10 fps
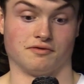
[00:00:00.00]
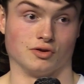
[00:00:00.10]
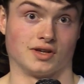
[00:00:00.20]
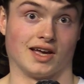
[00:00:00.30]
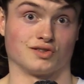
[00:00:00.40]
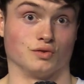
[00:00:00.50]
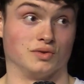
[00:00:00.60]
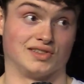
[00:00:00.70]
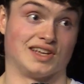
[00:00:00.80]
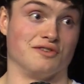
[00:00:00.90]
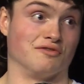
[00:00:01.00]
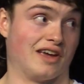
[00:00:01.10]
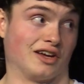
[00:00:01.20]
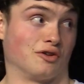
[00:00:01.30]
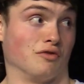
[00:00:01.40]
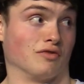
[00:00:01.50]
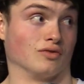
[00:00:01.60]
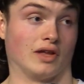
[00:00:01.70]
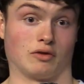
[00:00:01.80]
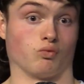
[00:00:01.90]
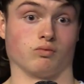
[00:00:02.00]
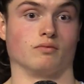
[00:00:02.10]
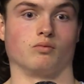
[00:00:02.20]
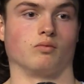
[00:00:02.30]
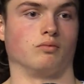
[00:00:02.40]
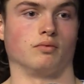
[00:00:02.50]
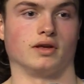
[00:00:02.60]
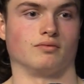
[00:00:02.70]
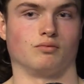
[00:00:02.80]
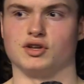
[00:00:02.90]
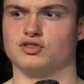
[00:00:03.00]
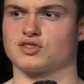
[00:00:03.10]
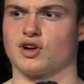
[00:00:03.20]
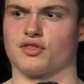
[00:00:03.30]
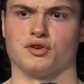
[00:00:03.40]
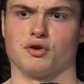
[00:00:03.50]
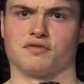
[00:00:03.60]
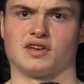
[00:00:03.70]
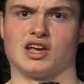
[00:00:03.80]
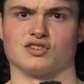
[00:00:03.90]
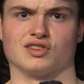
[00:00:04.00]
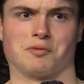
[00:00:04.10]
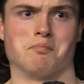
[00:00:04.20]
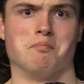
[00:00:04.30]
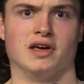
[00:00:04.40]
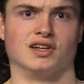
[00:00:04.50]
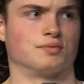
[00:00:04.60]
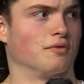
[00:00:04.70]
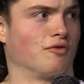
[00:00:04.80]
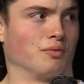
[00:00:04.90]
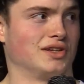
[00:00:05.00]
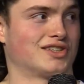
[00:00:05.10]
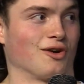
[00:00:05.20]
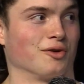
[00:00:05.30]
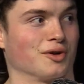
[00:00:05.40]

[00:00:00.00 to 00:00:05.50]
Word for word: Phil Kessel was in Vancouver. Like w- we just got the notification like minutes before we started